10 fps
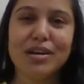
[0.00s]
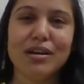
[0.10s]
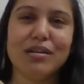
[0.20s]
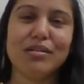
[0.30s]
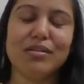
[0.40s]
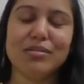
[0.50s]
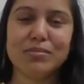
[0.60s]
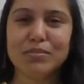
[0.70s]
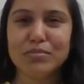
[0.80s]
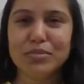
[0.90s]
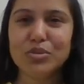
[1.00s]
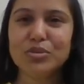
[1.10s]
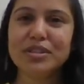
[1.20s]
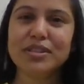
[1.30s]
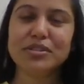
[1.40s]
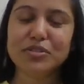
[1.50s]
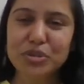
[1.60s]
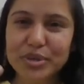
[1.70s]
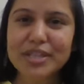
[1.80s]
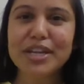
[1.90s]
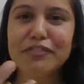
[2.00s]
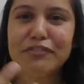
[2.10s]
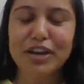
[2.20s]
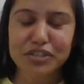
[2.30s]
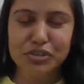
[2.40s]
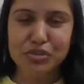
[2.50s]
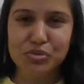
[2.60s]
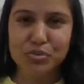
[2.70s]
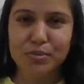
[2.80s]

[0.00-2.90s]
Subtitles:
you know, during that fact in issue.